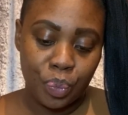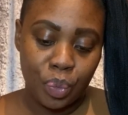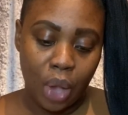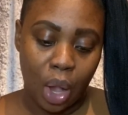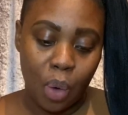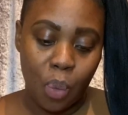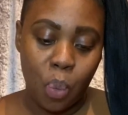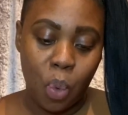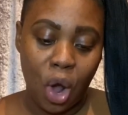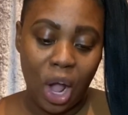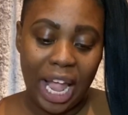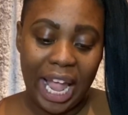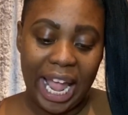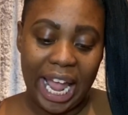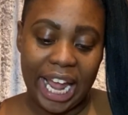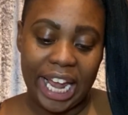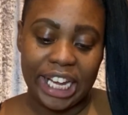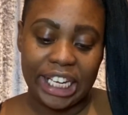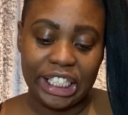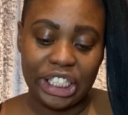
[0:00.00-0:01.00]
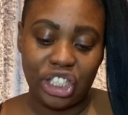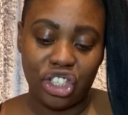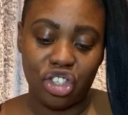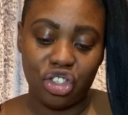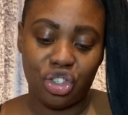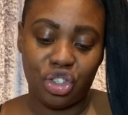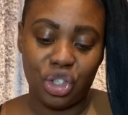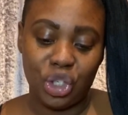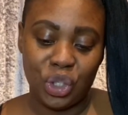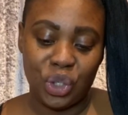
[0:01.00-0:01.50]
what age
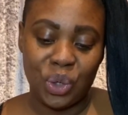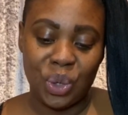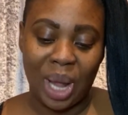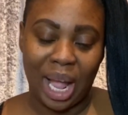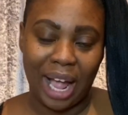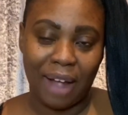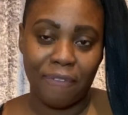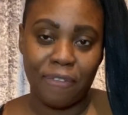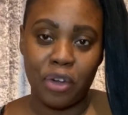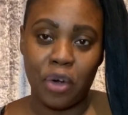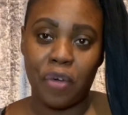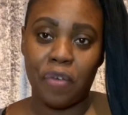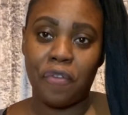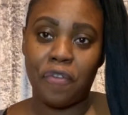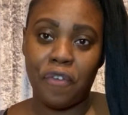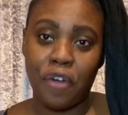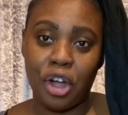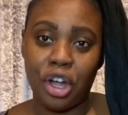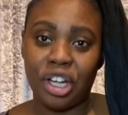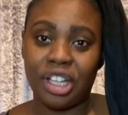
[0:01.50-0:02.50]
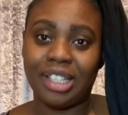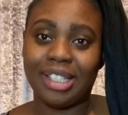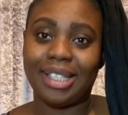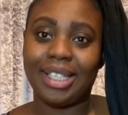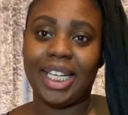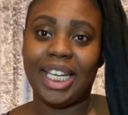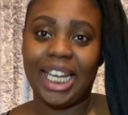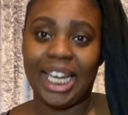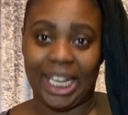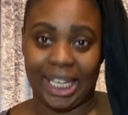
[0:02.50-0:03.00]
did you have your
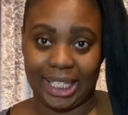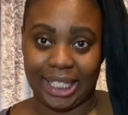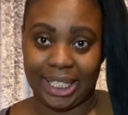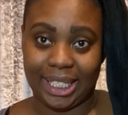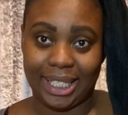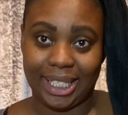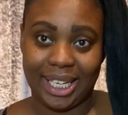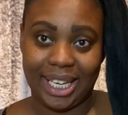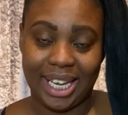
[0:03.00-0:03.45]
first kiss?